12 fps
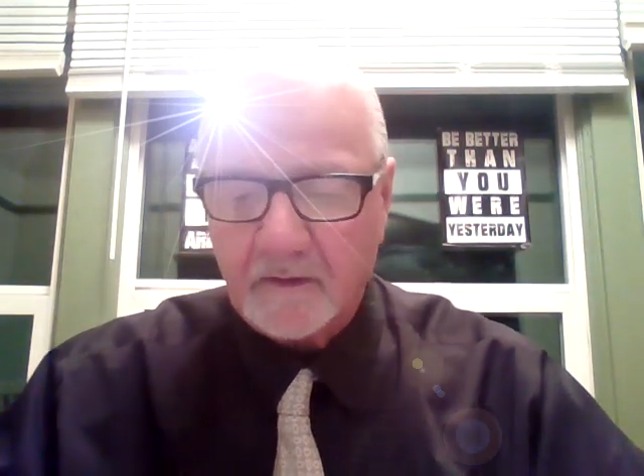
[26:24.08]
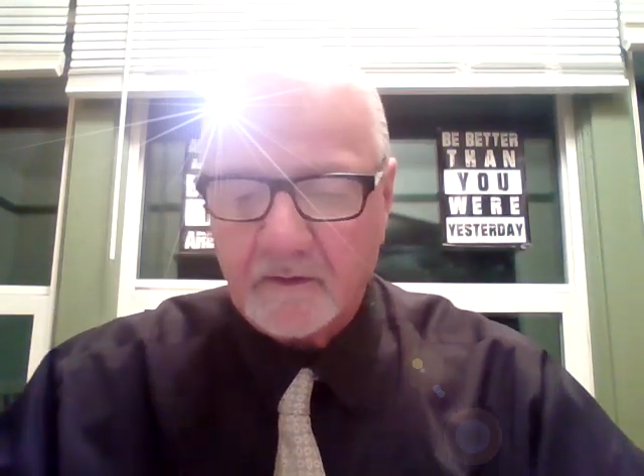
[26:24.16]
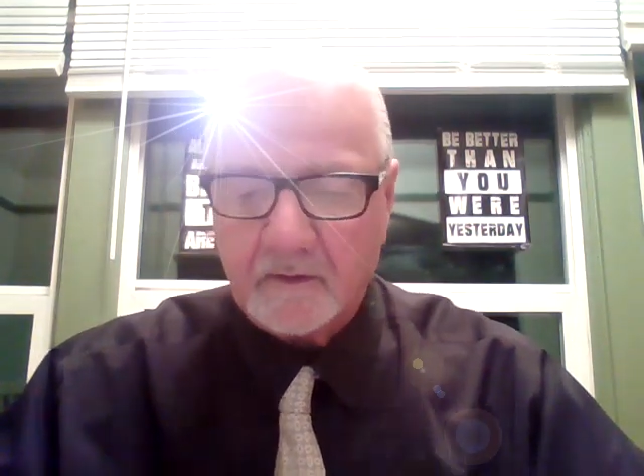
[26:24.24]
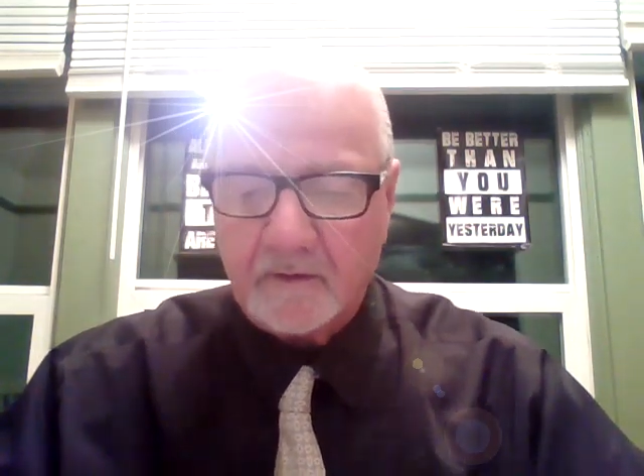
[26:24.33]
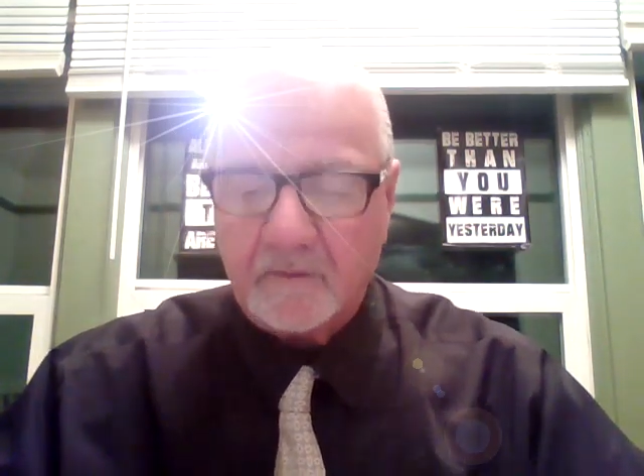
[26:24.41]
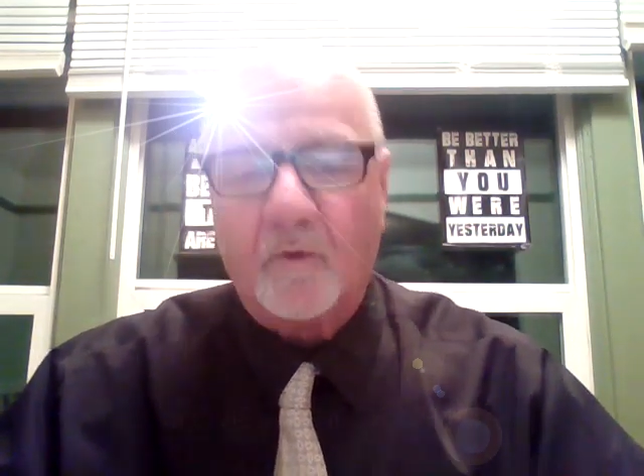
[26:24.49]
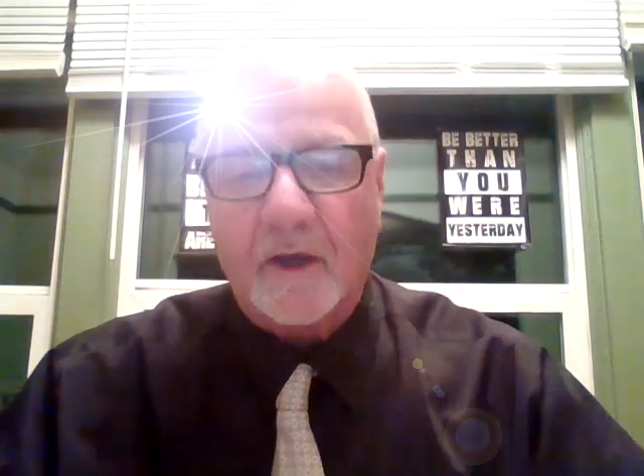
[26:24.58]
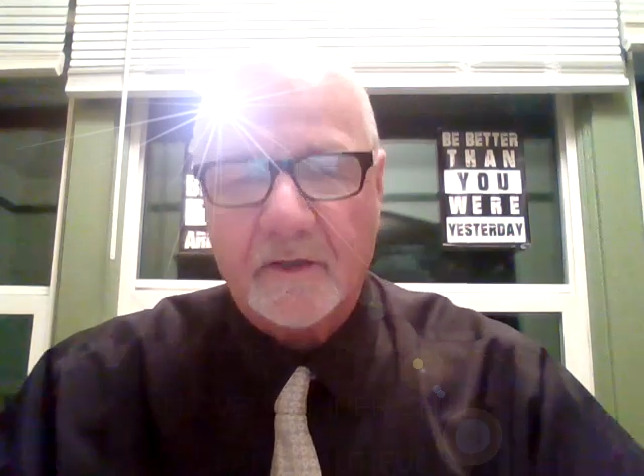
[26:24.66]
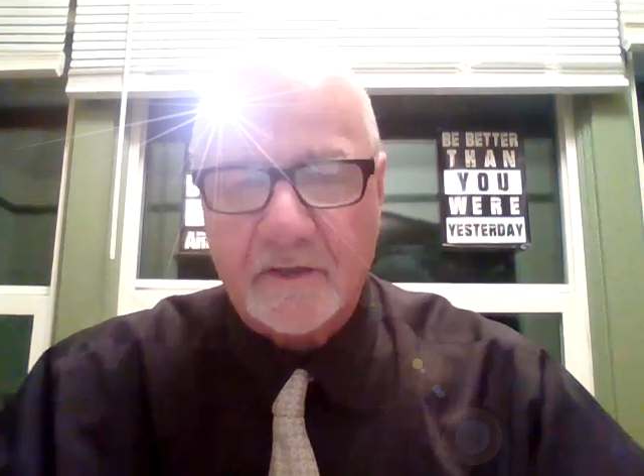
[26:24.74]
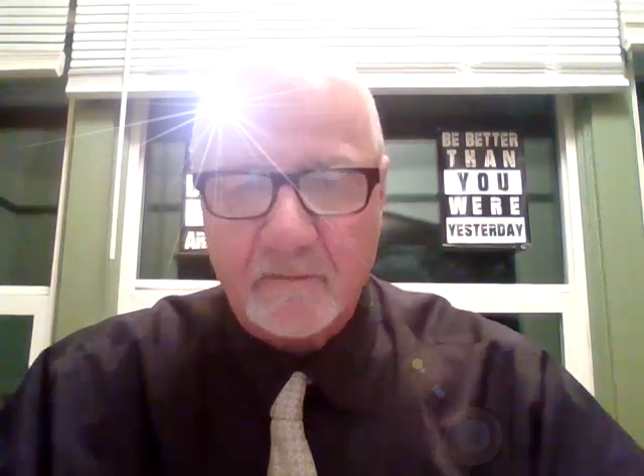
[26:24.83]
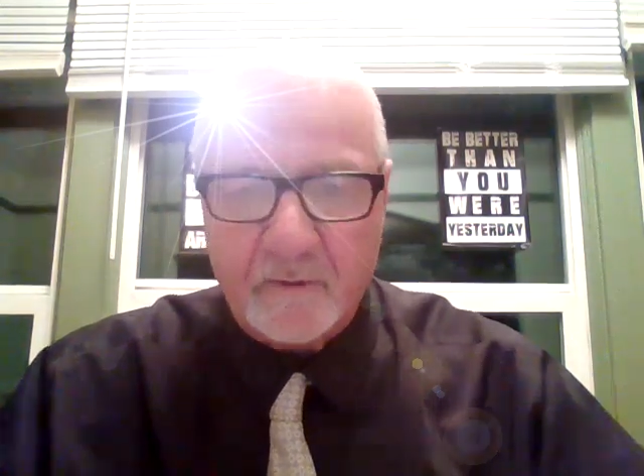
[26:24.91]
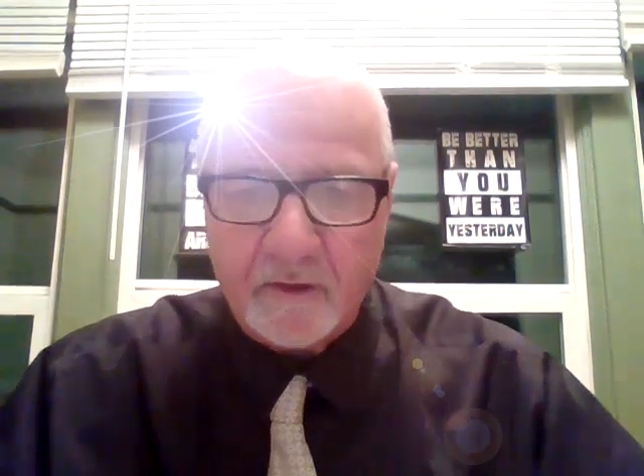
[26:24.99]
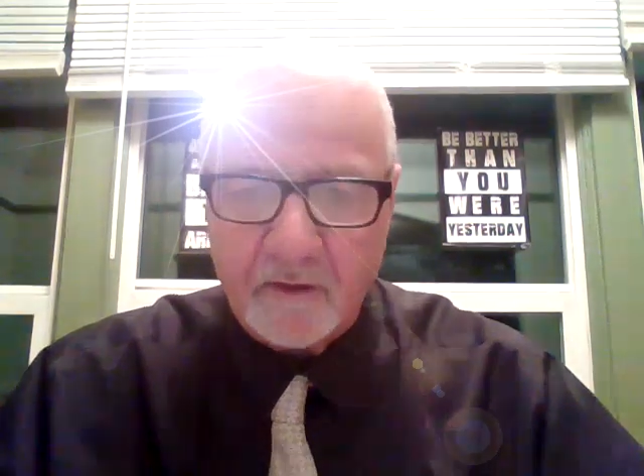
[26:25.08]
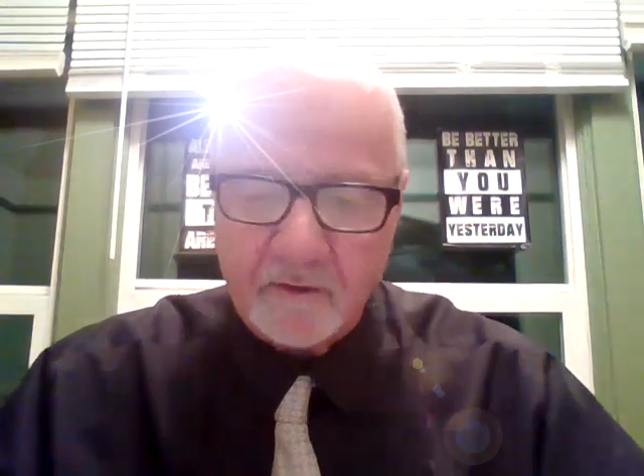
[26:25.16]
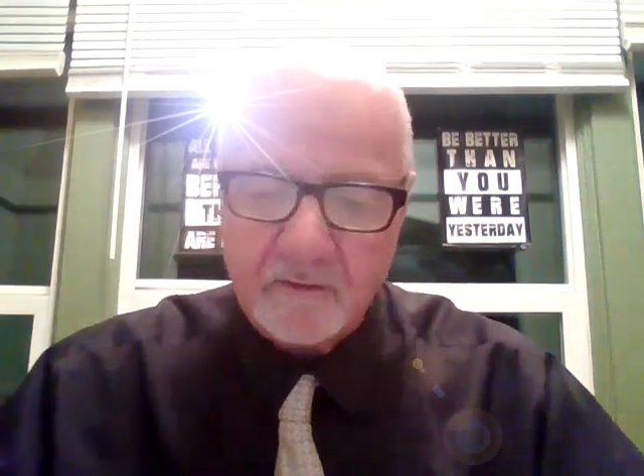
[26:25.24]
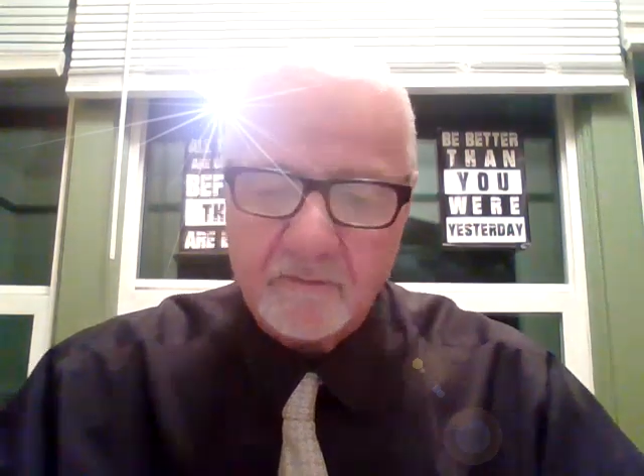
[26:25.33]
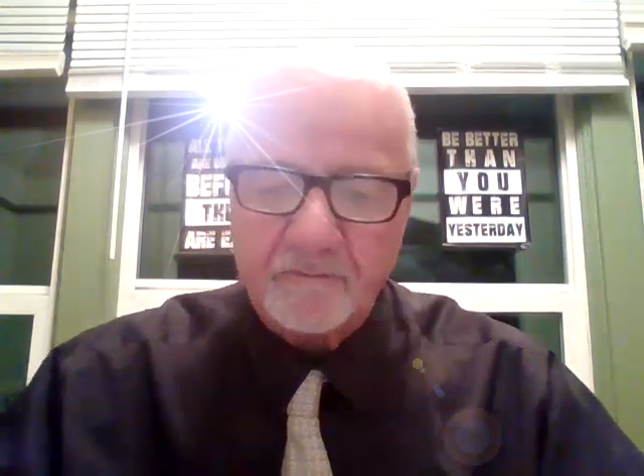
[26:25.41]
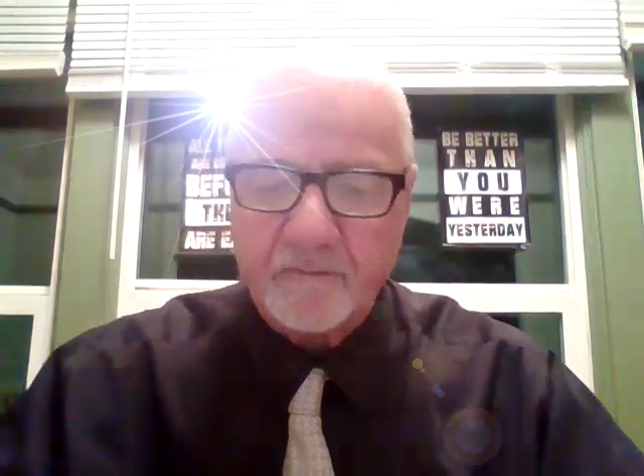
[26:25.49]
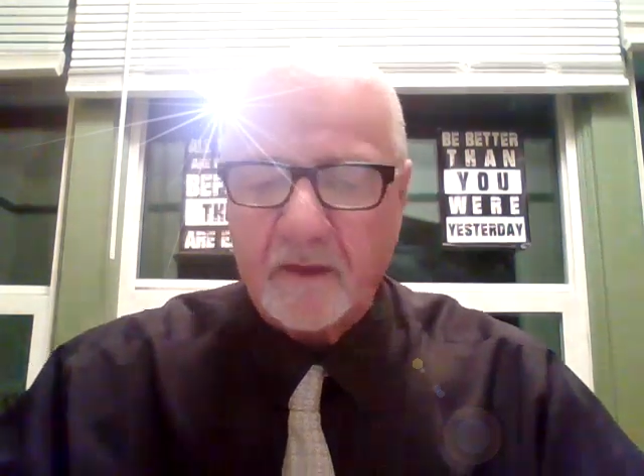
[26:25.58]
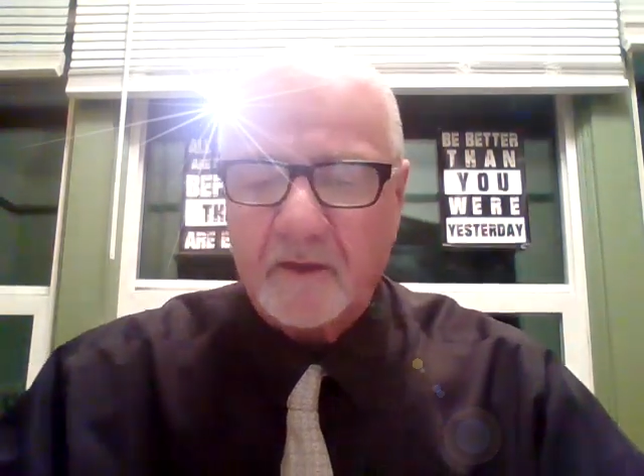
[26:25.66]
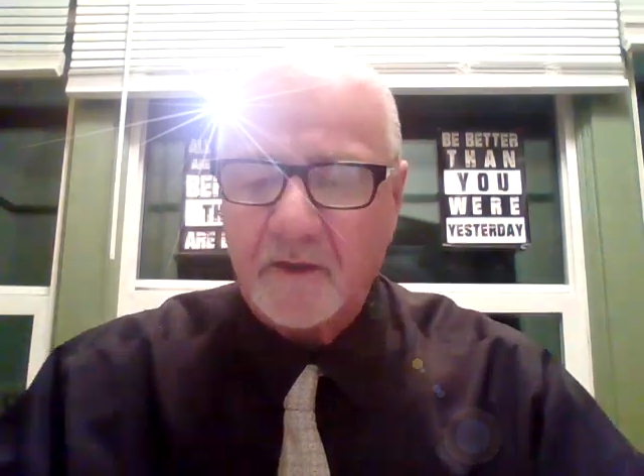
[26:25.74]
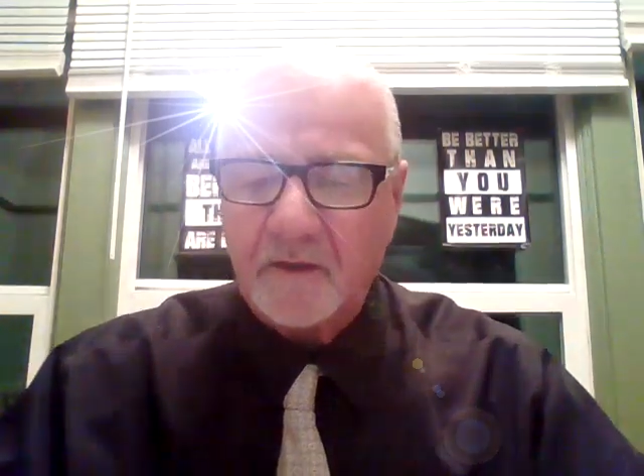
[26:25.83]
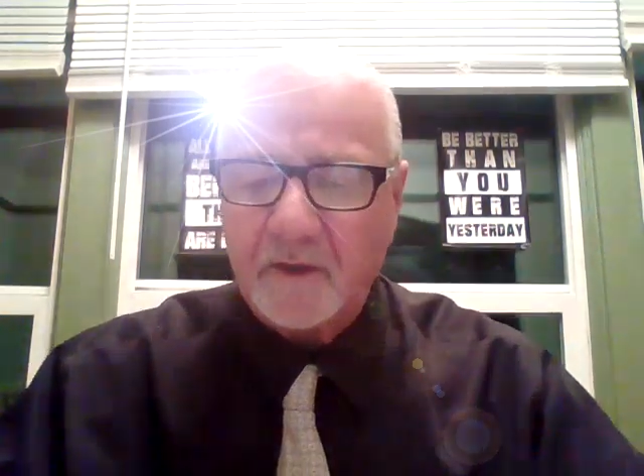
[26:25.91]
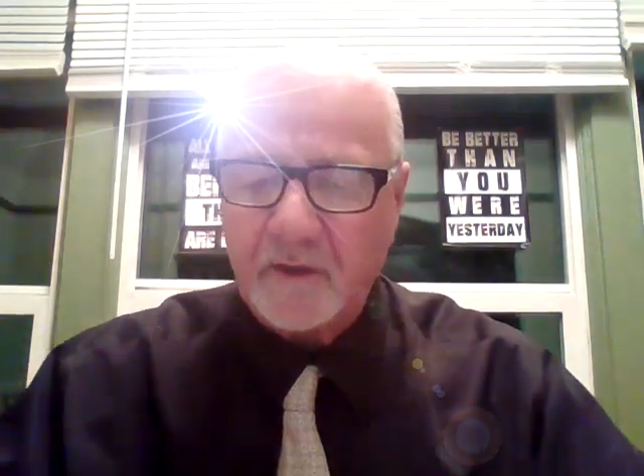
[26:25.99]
Question mark. You can